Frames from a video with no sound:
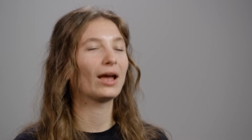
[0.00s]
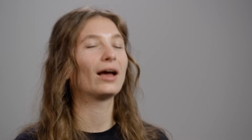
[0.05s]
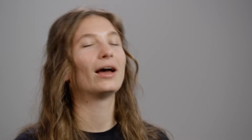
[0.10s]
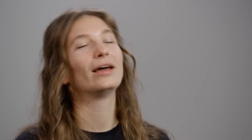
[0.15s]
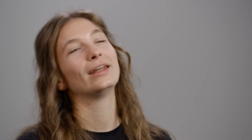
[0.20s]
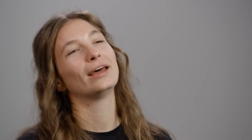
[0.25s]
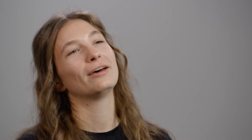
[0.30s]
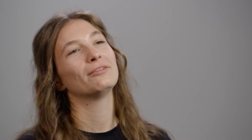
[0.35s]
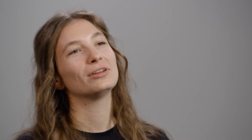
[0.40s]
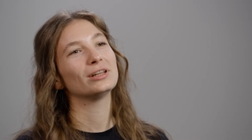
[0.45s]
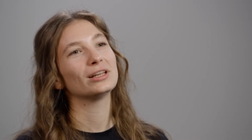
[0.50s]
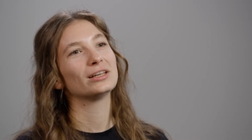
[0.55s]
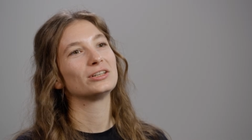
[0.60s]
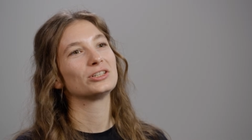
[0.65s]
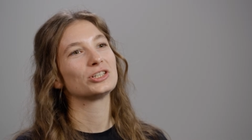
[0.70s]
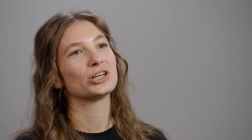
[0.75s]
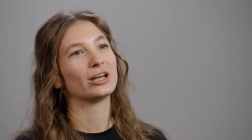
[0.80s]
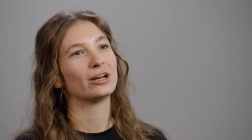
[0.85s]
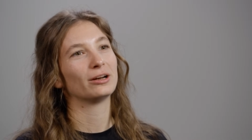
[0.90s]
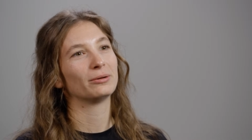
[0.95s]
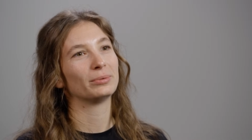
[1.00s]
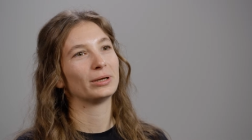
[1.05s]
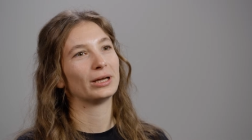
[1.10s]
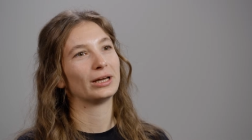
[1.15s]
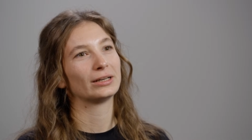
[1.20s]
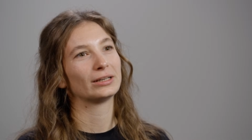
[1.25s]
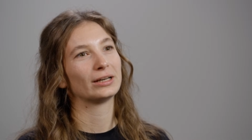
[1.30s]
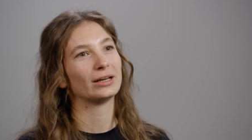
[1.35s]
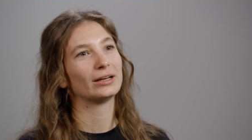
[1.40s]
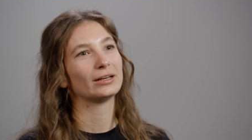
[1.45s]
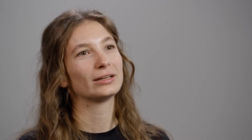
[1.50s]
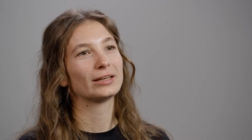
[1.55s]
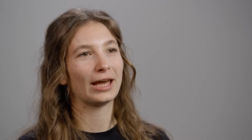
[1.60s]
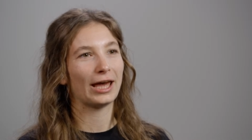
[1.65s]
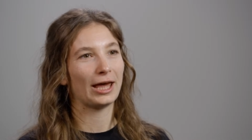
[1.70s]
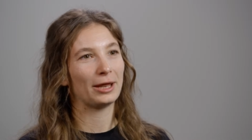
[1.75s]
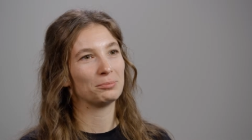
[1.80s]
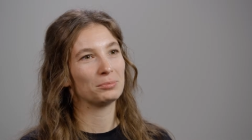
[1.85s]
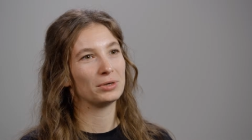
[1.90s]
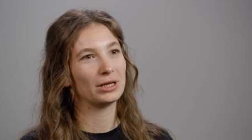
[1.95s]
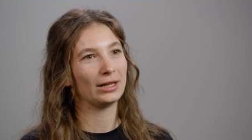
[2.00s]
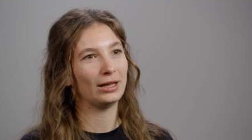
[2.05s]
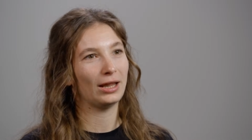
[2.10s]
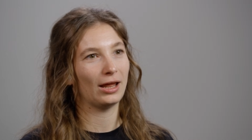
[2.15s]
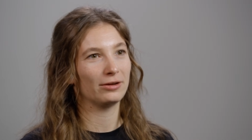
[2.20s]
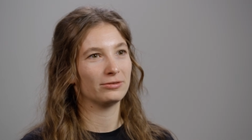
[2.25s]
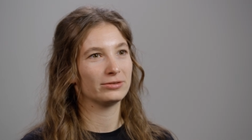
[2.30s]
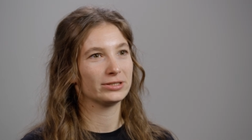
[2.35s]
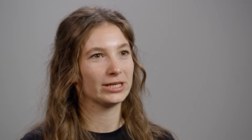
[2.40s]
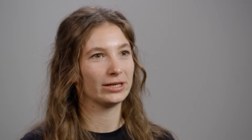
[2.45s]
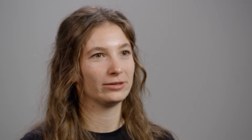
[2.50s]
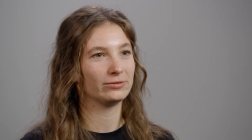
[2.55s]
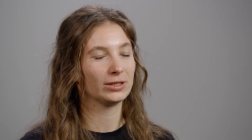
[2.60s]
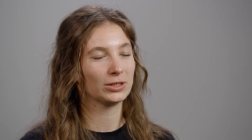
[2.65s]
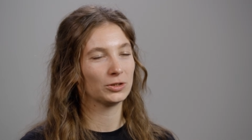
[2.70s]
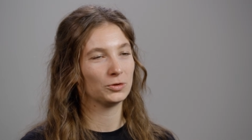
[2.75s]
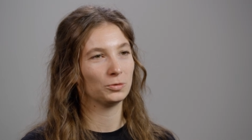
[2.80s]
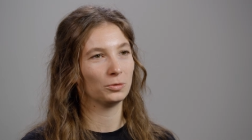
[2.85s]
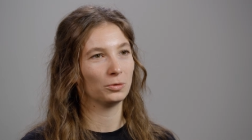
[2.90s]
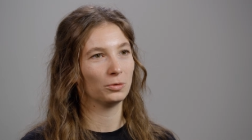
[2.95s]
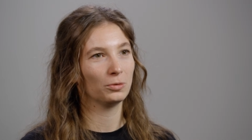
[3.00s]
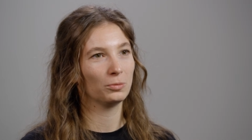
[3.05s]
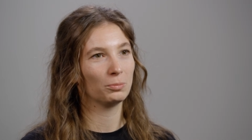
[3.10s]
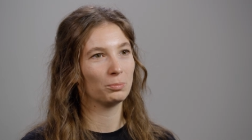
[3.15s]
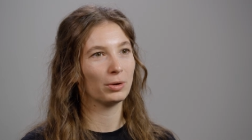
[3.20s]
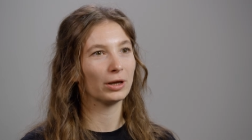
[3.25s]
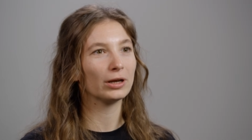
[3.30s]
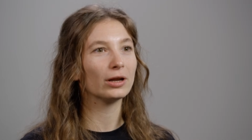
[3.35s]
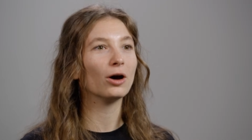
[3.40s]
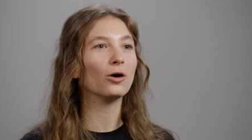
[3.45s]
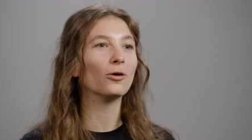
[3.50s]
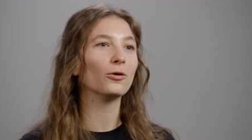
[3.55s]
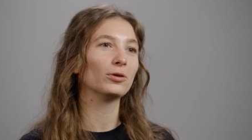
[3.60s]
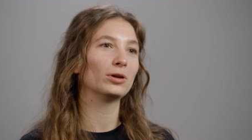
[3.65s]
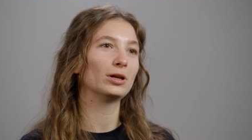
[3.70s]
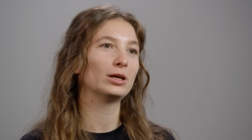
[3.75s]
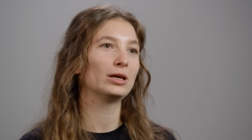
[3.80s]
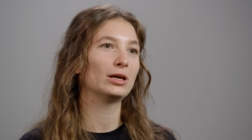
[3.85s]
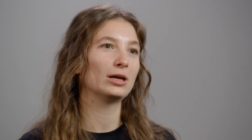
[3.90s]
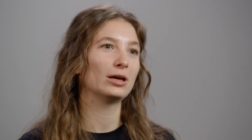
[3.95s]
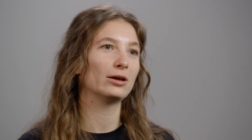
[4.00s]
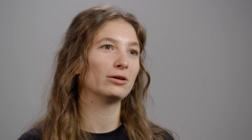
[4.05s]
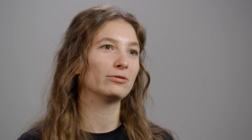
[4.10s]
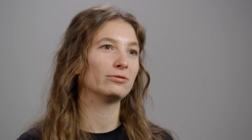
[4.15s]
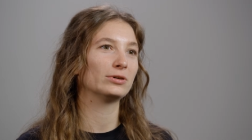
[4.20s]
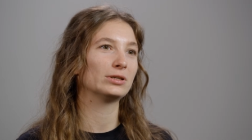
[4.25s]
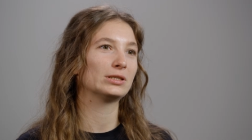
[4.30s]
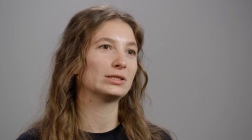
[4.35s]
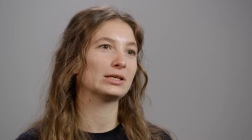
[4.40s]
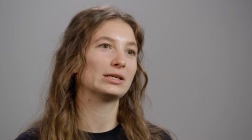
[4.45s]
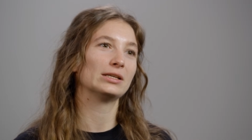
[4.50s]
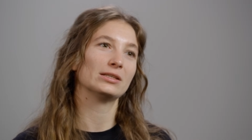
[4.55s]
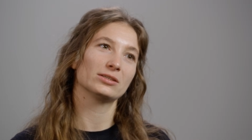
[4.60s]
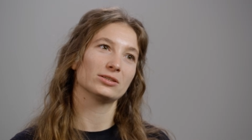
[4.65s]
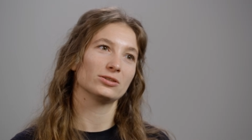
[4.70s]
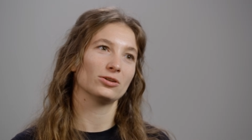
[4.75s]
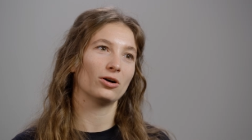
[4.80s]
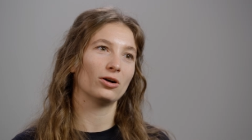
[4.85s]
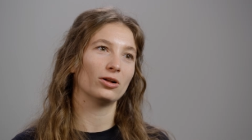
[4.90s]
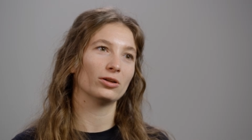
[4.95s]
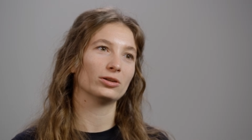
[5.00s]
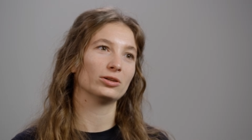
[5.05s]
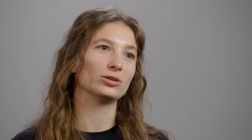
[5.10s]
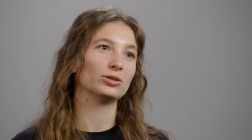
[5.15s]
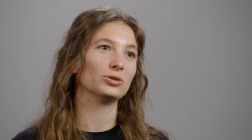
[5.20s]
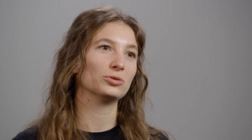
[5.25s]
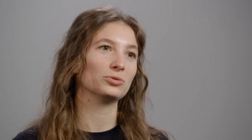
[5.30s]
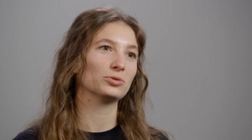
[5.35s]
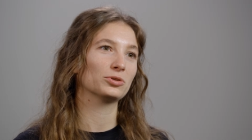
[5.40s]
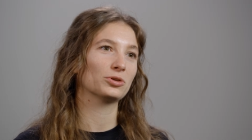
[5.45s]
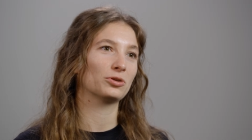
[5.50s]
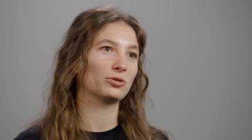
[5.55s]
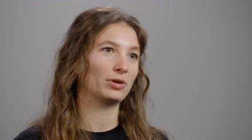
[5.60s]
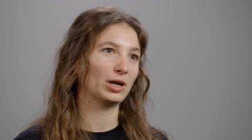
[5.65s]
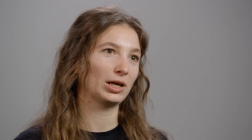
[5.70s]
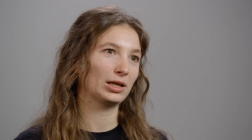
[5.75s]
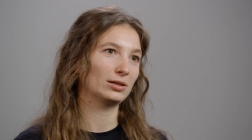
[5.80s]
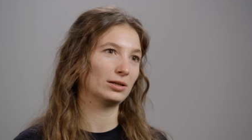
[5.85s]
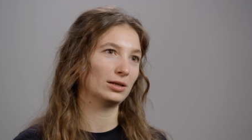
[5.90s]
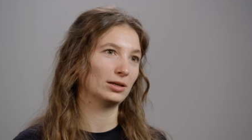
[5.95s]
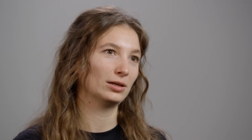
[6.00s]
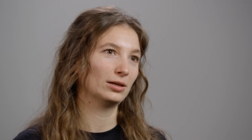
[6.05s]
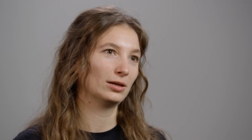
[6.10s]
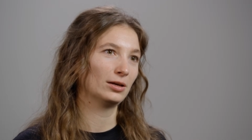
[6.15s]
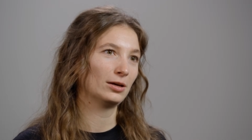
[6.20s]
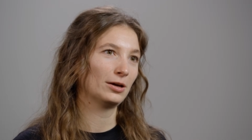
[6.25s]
An avalanche airbag can be a life-saving tool, but only if it's installed and used correctly.